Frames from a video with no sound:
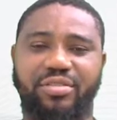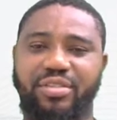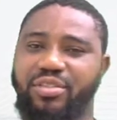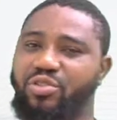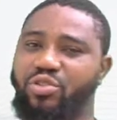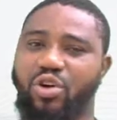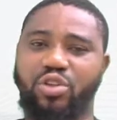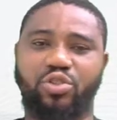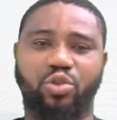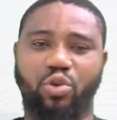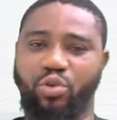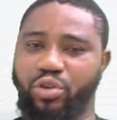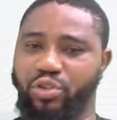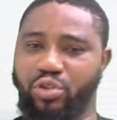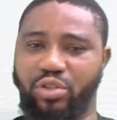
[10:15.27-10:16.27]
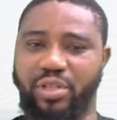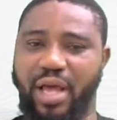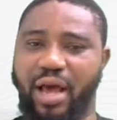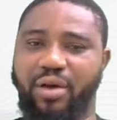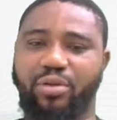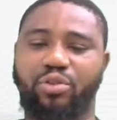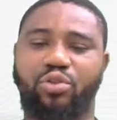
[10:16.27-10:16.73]
It's not
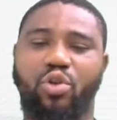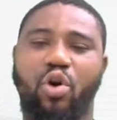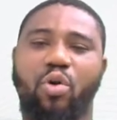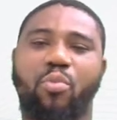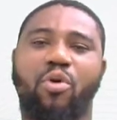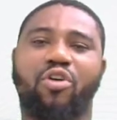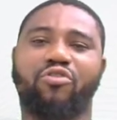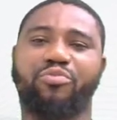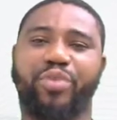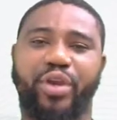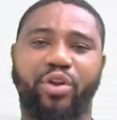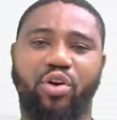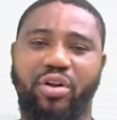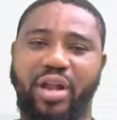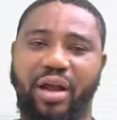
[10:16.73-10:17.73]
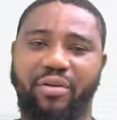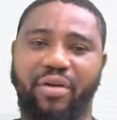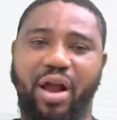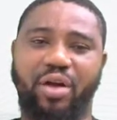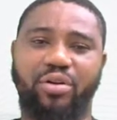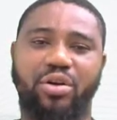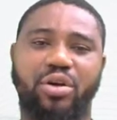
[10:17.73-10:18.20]
horizontal. Talk more of being
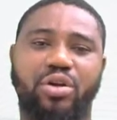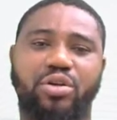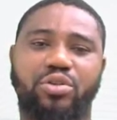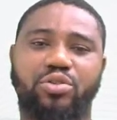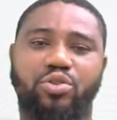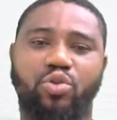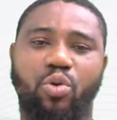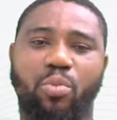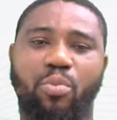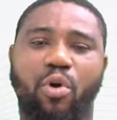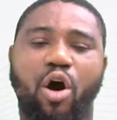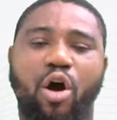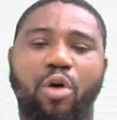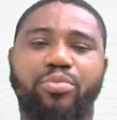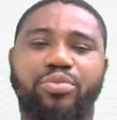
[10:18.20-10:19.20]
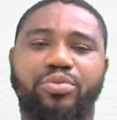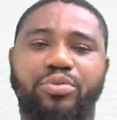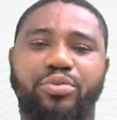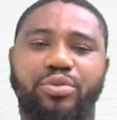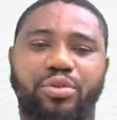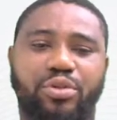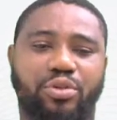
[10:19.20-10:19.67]
underground. So bulb
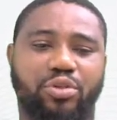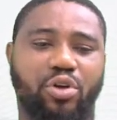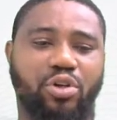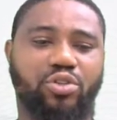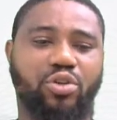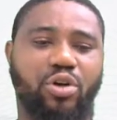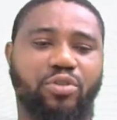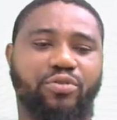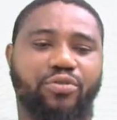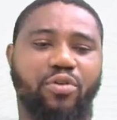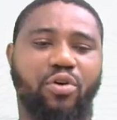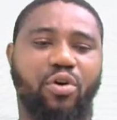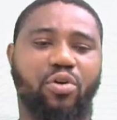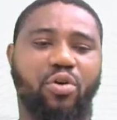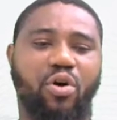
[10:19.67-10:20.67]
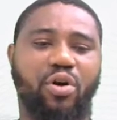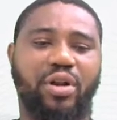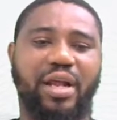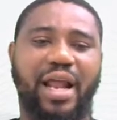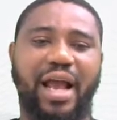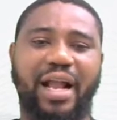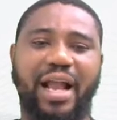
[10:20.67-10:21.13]
does not fall
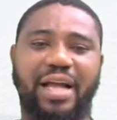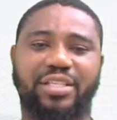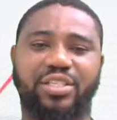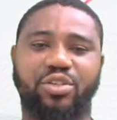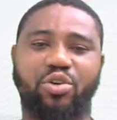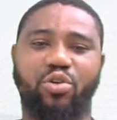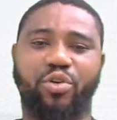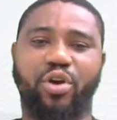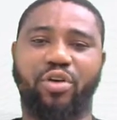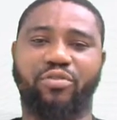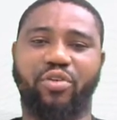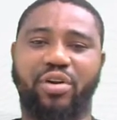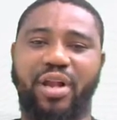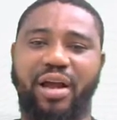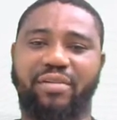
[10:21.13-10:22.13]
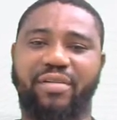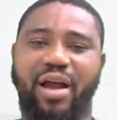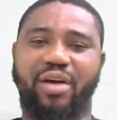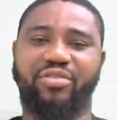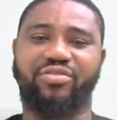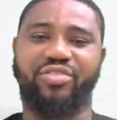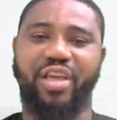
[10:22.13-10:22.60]
under that category of
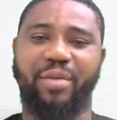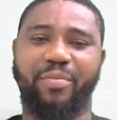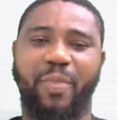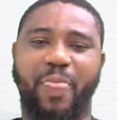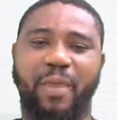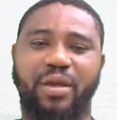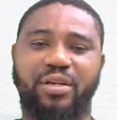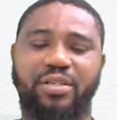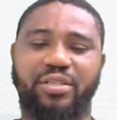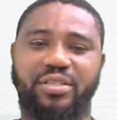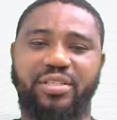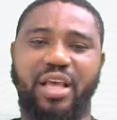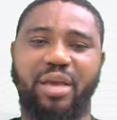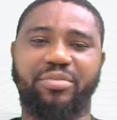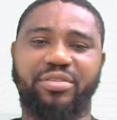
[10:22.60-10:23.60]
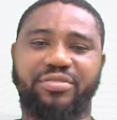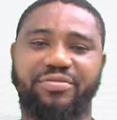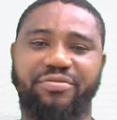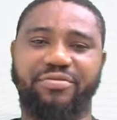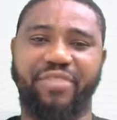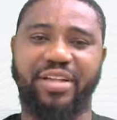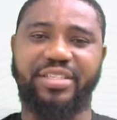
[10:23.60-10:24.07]
underground stem. The stem is
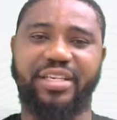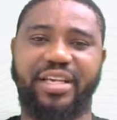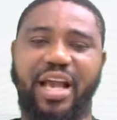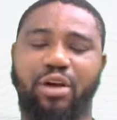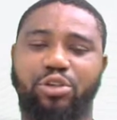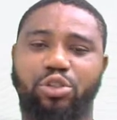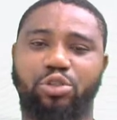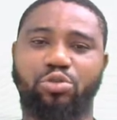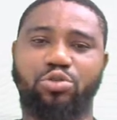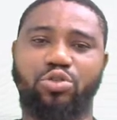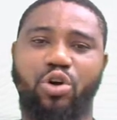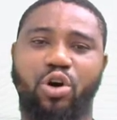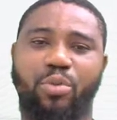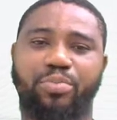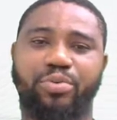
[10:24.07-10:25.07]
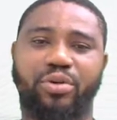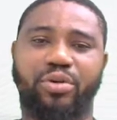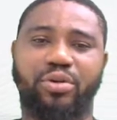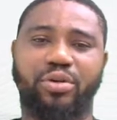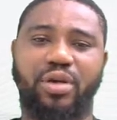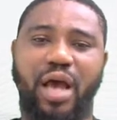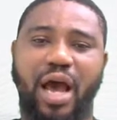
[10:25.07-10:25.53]
vertical, shoots up
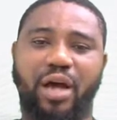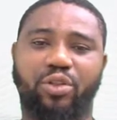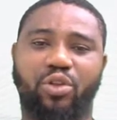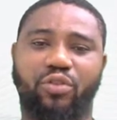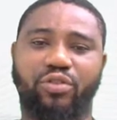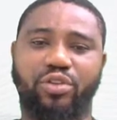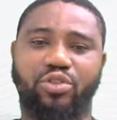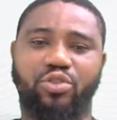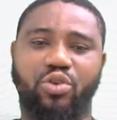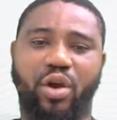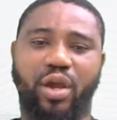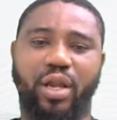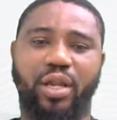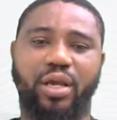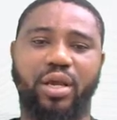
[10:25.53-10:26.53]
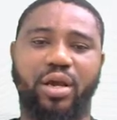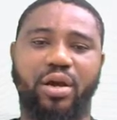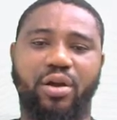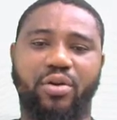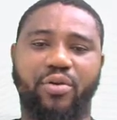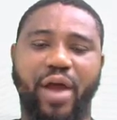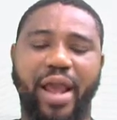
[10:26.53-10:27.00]
out of the soil.
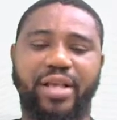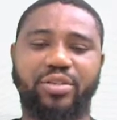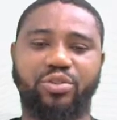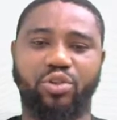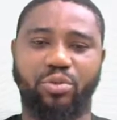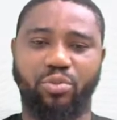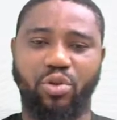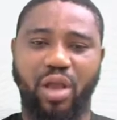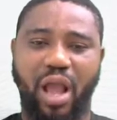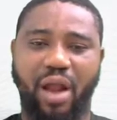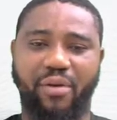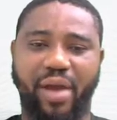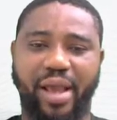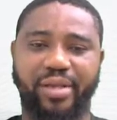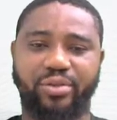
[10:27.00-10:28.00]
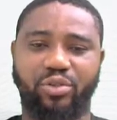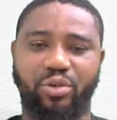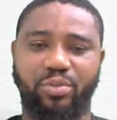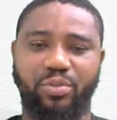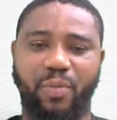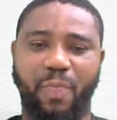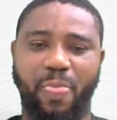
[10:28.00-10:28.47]
Rhizome, look at
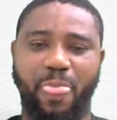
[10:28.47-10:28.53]
rhizome.